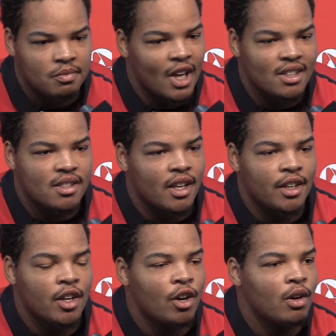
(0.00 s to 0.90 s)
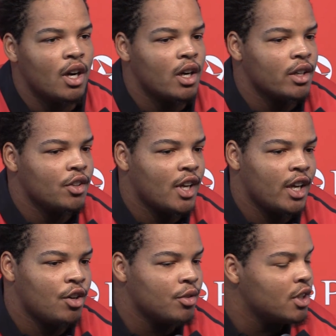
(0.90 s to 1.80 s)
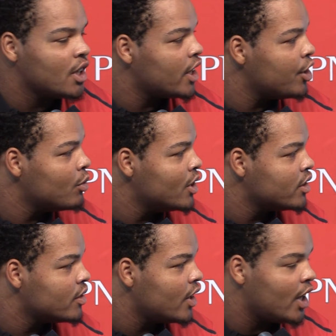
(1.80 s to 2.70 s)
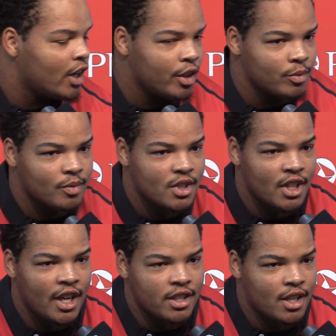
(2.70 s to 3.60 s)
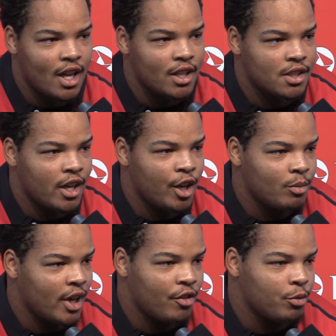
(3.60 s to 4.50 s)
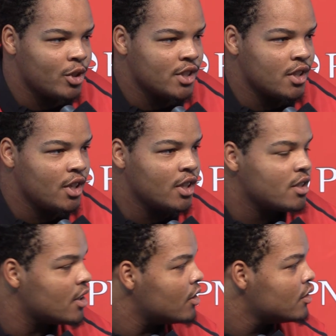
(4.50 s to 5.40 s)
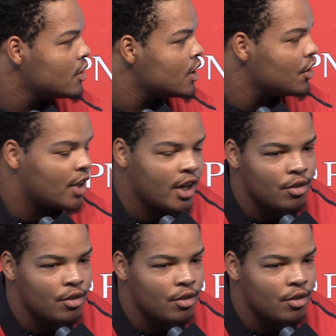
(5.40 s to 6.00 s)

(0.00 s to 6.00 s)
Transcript: I'd say no. You can't overlook anyone. Today is college game. Everyone's good, so you can't